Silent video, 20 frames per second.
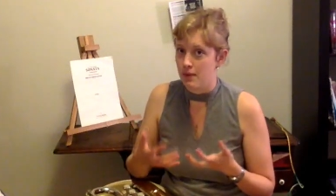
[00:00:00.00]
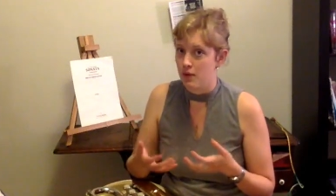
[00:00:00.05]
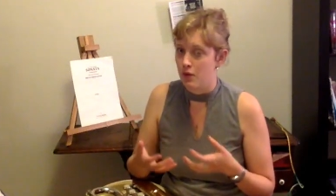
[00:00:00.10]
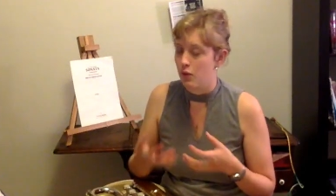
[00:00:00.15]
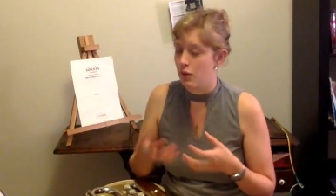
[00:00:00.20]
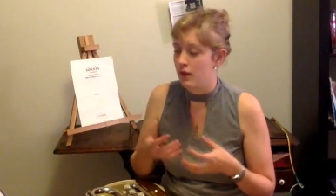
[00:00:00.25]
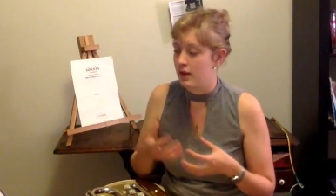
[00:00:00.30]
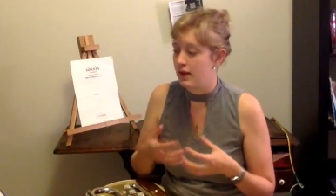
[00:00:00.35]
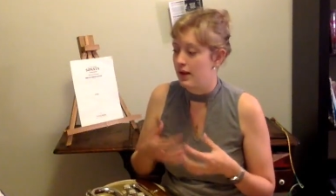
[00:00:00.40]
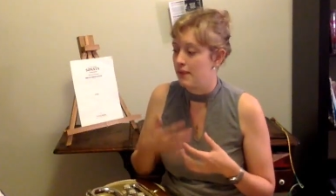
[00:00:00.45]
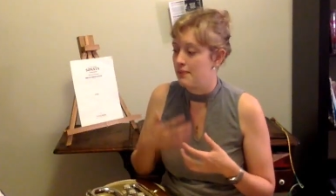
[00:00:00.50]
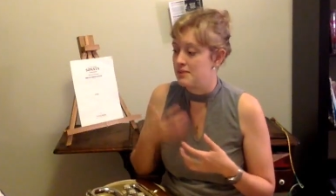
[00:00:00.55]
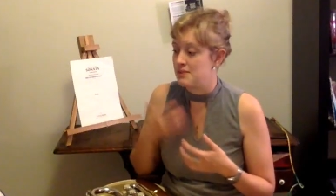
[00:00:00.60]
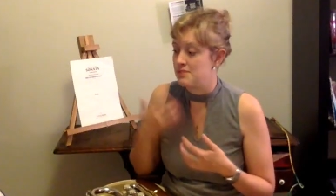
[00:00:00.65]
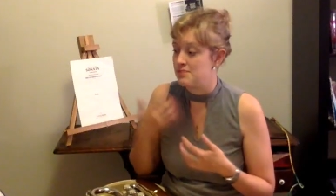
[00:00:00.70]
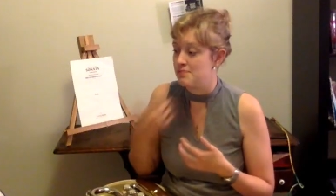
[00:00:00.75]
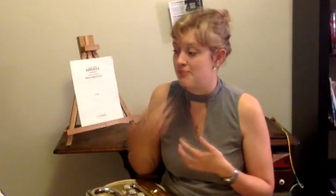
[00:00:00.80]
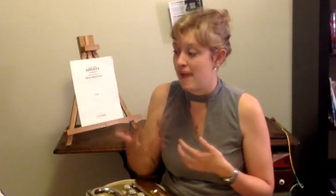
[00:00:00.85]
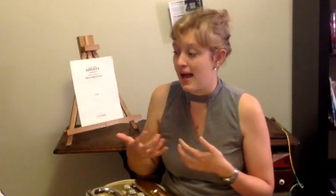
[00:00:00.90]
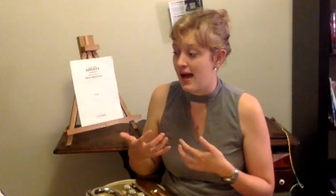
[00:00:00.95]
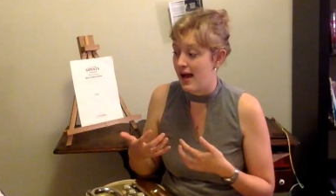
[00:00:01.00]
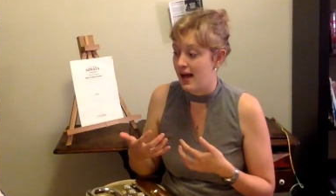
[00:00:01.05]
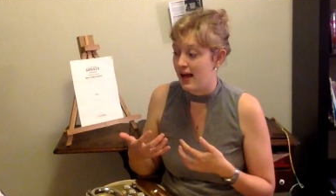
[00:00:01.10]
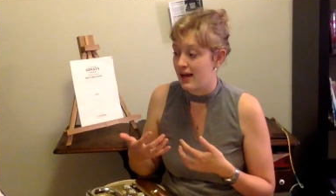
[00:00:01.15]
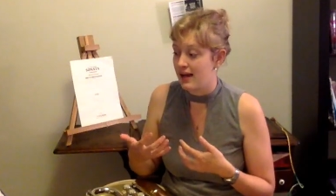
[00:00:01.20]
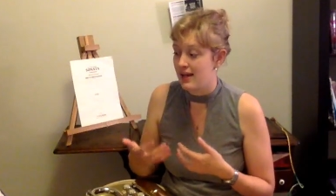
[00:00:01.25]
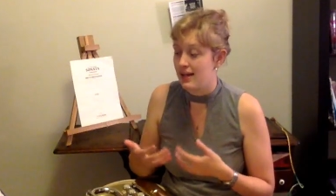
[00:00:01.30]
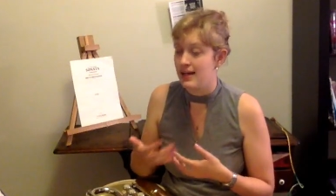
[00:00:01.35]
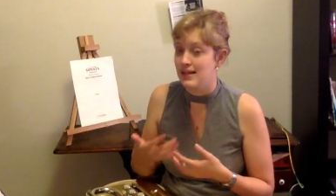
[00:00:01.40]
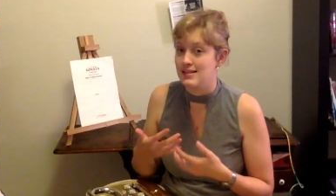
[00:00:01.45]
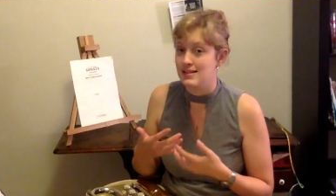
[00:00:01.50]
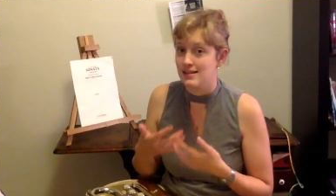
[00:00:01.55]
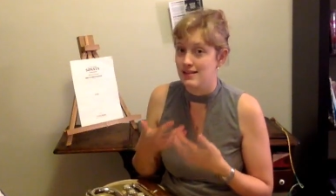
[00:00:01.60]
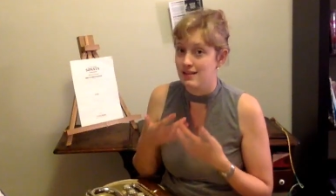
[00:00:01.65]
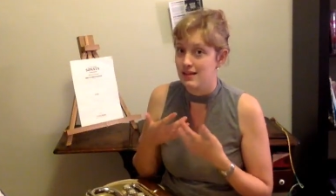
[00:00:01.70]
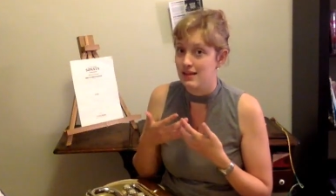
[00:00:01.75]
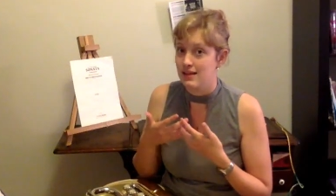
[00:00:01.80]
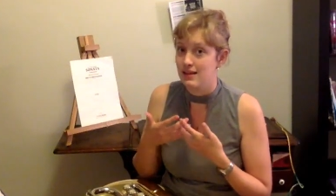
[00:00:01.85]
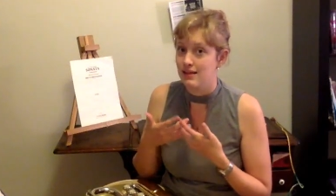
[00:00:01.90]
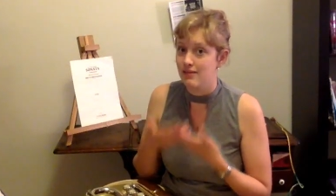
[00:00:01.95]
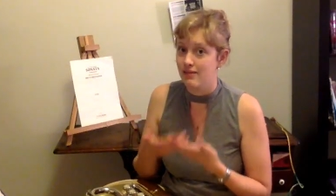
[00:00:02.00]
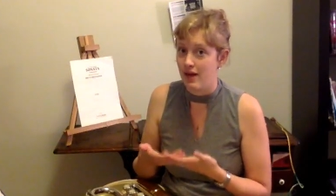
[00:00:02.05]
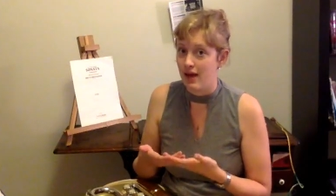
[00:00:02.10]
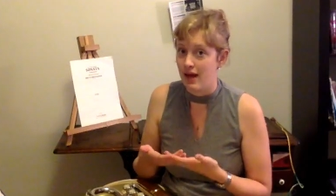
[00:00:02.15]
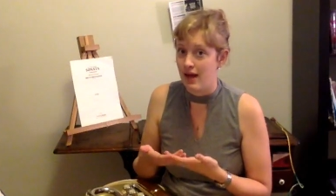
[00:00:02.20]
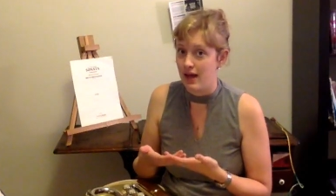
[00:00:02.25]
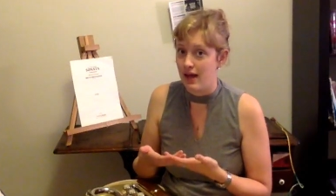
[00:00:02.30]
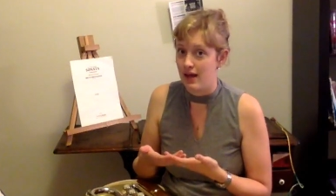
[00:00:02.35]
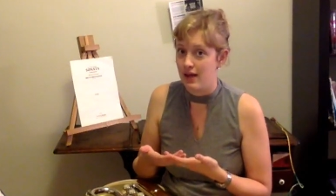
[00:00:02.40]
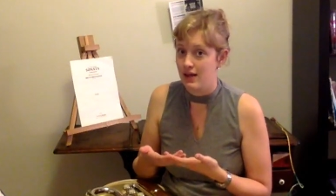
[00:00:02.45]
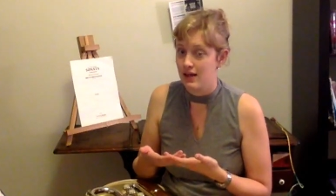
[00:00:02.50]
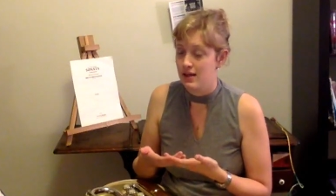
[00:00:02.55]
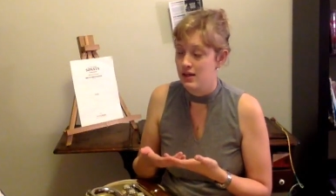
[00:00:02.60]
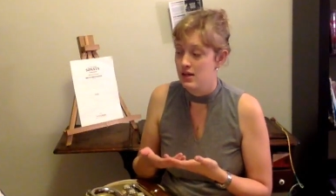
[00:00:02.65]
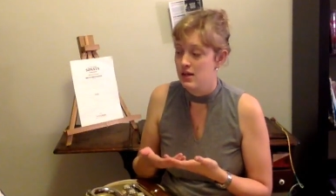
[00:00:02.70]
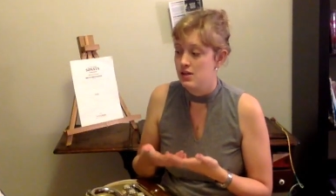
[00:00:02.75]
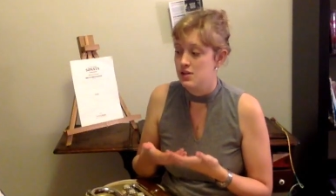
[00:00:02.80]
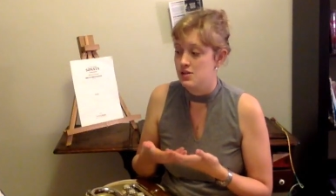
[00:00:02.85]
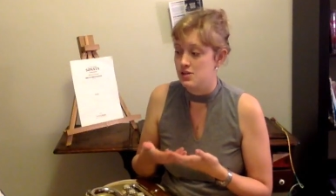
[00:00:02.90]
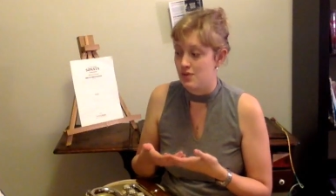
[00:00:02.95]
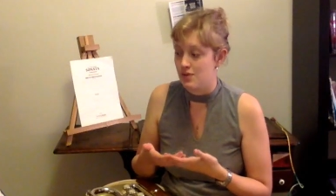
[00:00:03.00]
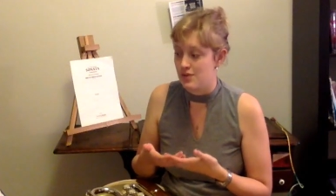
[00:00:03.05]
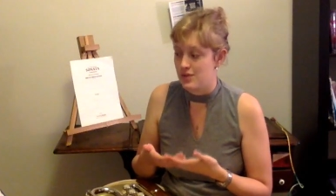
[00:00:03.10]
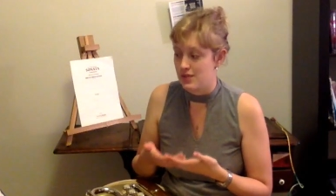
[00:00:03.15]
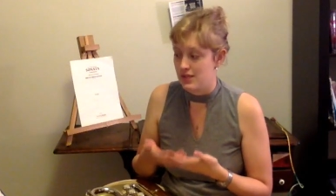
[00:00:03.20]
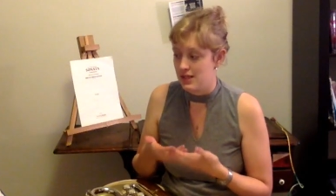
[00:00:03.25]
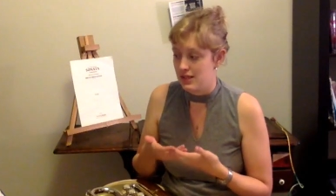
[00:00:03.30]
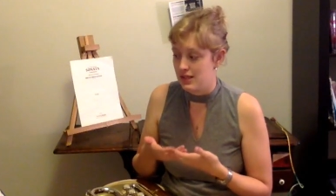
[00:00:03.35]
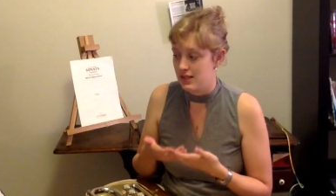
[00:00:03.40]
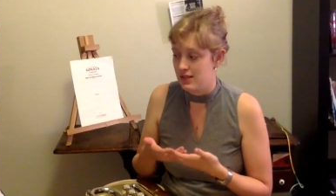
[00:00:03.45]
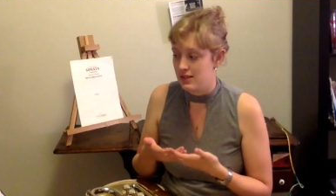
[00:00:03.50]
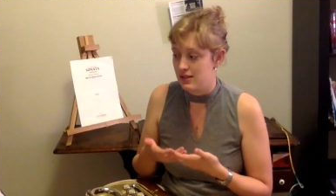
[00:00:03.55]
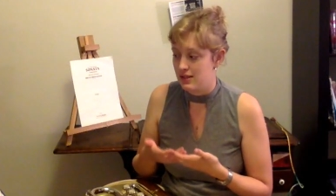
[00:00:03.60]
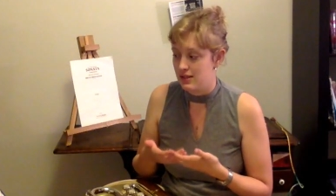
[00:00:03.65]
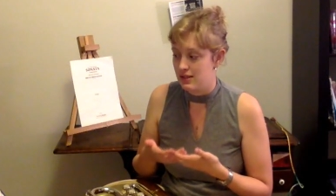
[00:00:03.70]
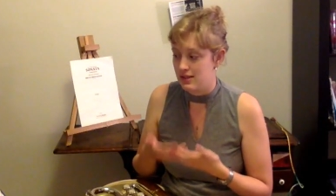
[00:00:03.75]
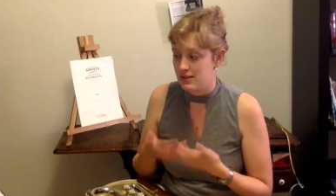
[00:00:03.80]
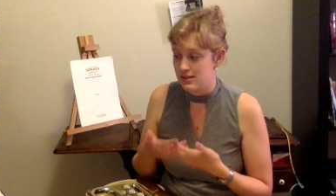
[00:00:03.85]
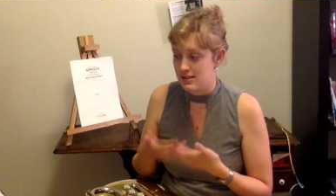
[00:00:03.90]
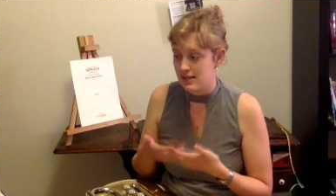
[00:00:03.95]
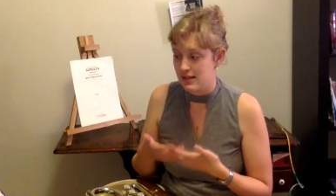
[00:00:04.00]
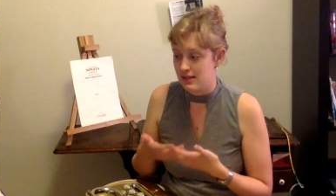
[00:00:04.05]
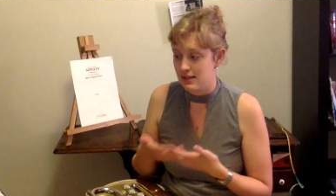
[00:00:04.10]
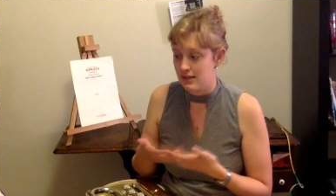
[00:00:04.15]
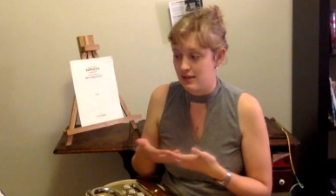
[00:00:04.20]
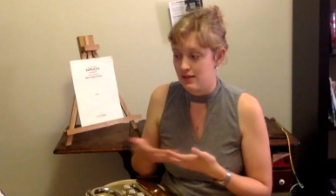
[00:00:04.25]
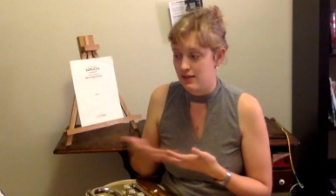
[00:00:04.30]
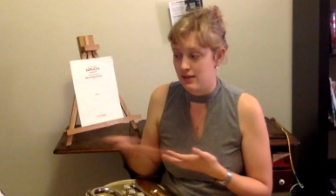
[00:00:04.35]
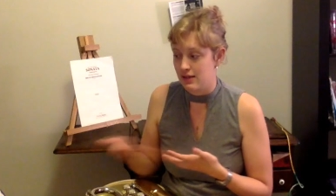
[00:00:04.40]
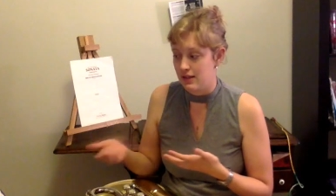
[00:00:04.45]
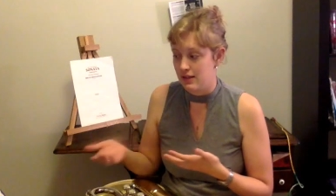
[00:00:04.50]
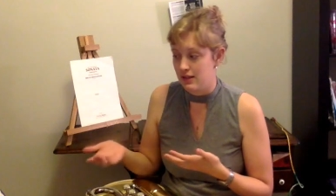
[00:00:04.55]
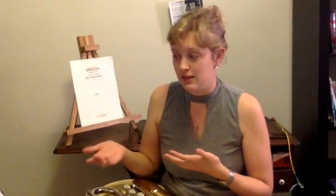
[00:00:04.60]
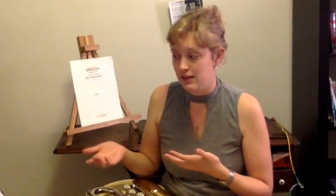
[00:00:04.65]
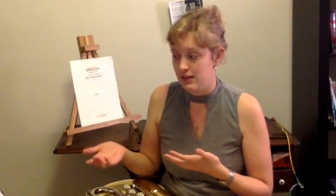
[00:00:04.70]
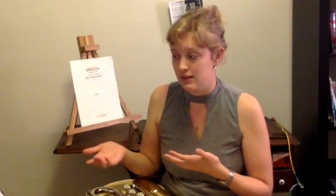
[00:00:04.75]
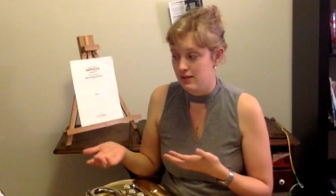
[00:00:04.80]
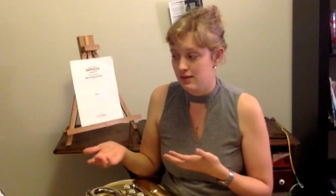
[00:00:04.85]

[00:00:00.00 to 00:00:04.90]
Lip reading: When it comes back, it's in the key of A, so it's in the secondary key.